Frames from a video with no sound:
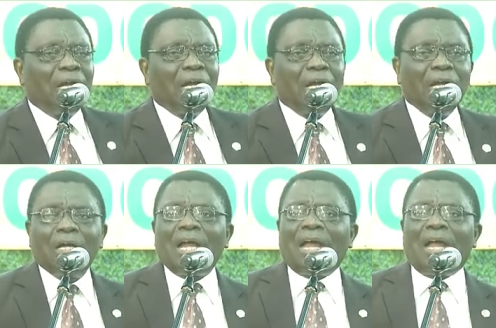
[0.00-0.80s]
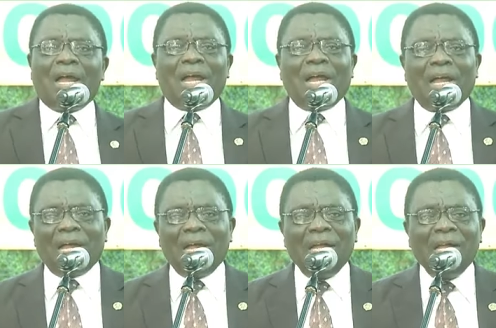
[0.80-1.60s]
of the Philistine uh -huh. in his
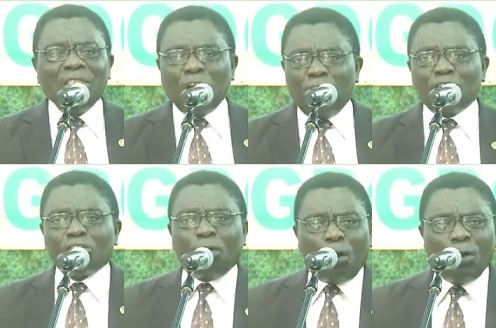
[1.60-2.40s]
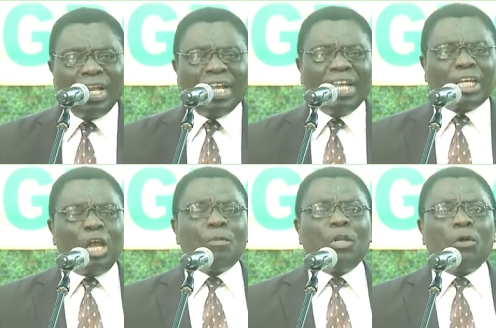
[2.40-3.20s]
hand. Not just only he
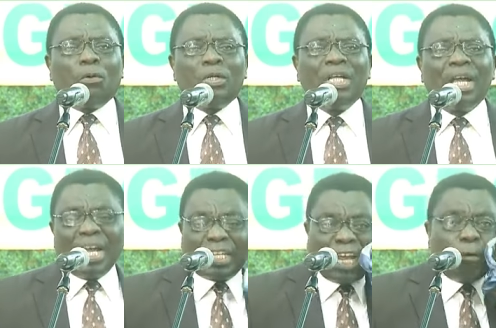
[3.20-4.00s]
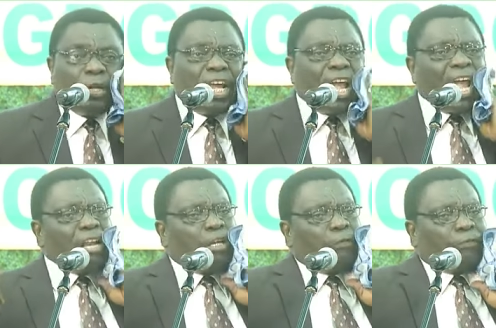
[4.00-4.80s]
came alone, he came with the
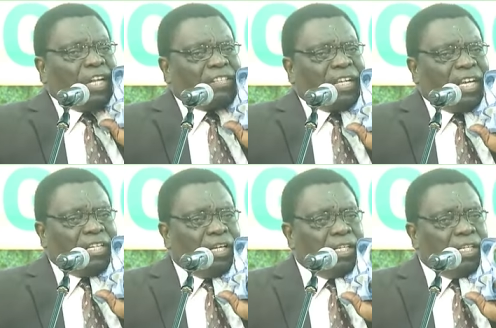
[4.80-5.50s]
head of the Philistine.